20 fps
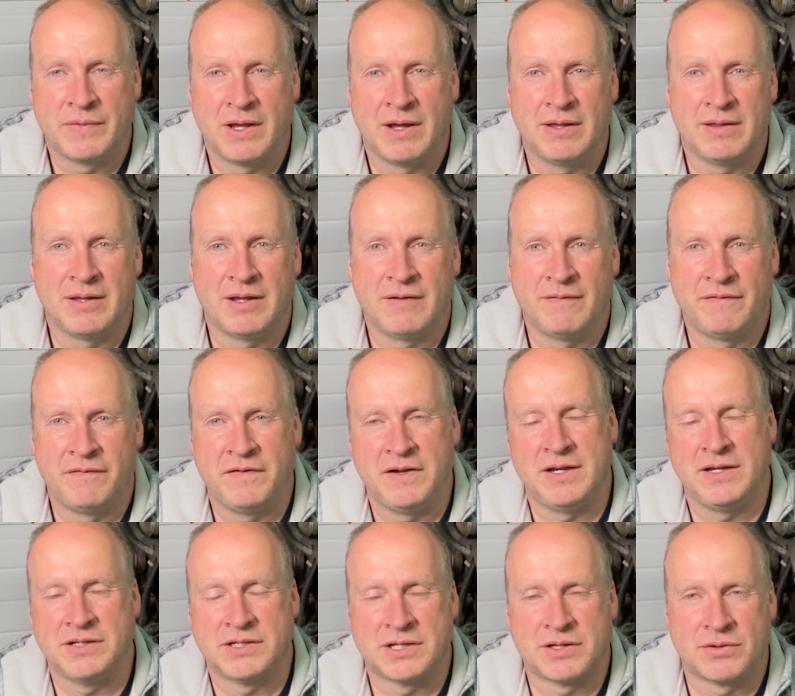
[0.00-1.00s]
And then
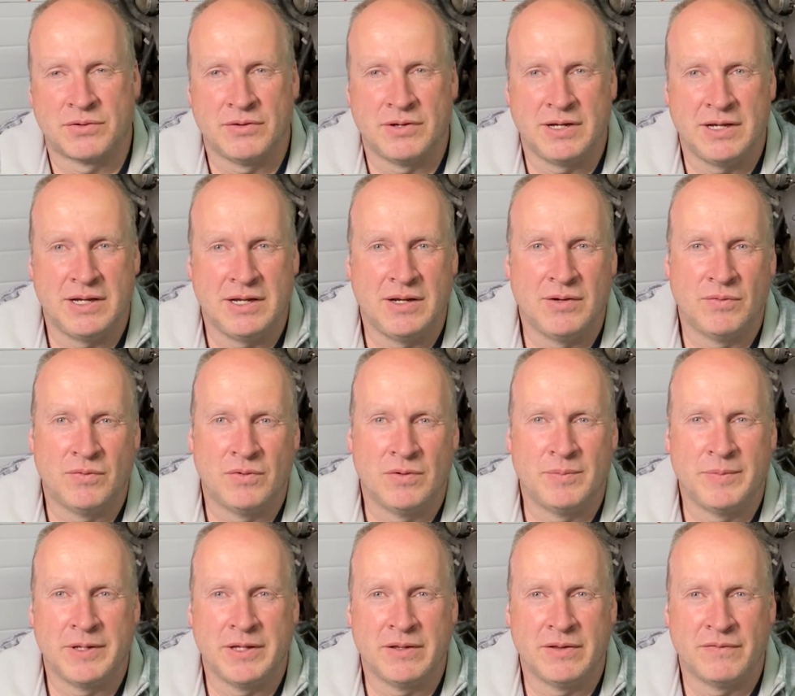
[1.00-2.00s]
phase 3 will
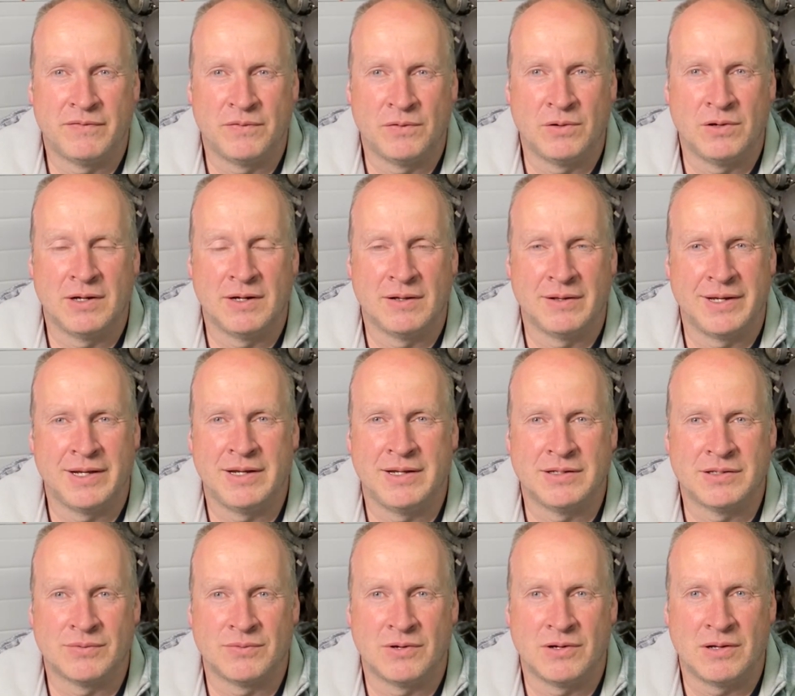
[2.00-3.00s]
be the 4L80
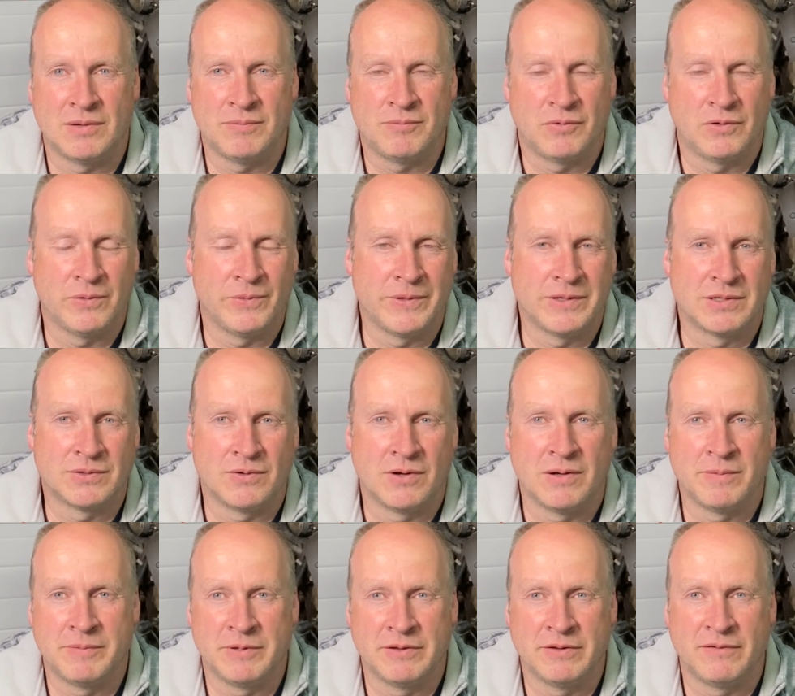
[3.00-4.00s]
swap, where we
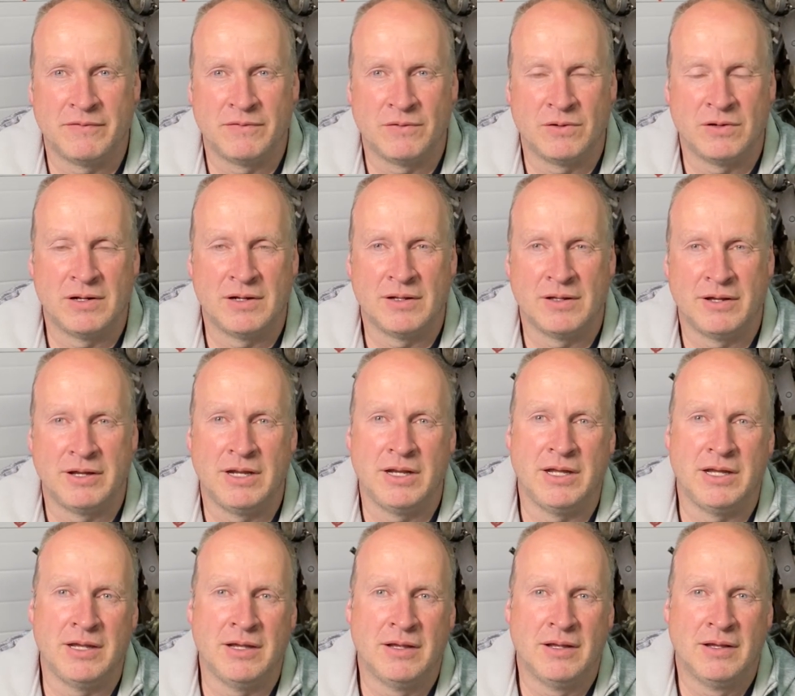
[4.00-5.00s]
swap in the
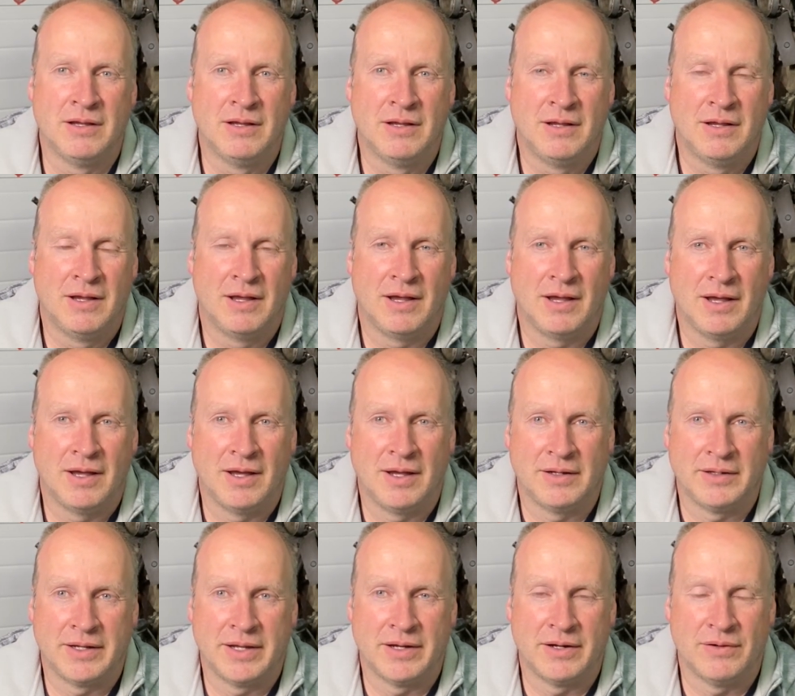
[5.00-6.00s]
4L80
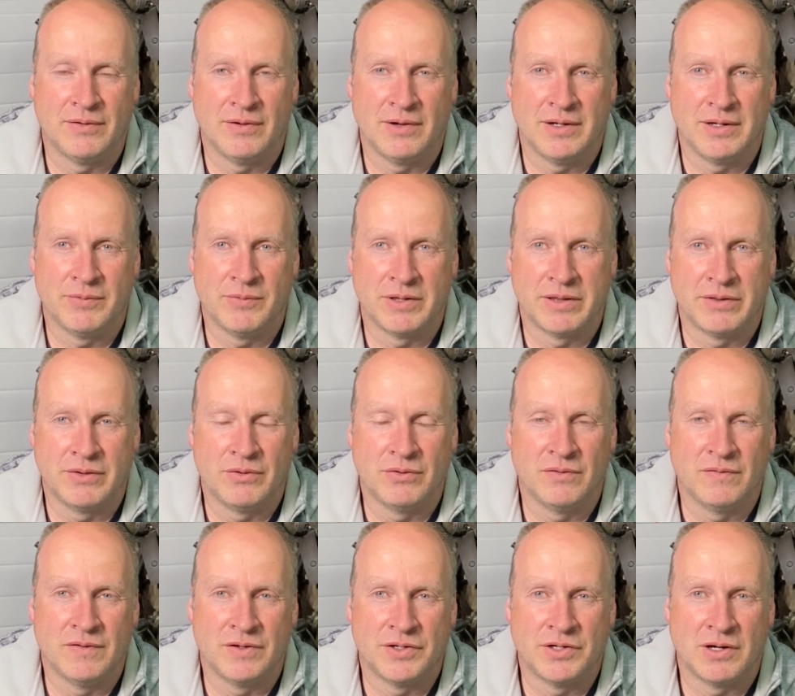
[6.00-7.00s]
and get it running with the
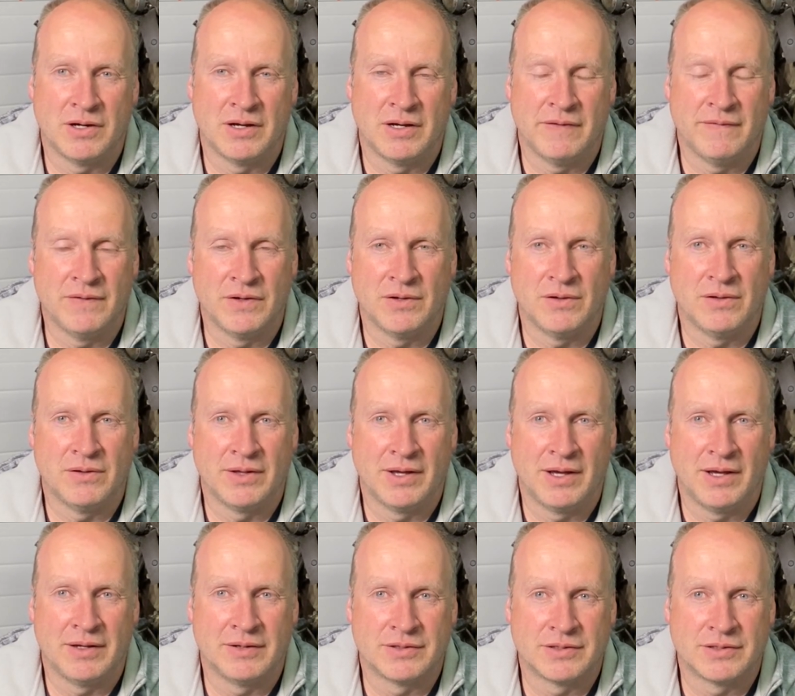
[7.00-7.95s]
overdrive and all that.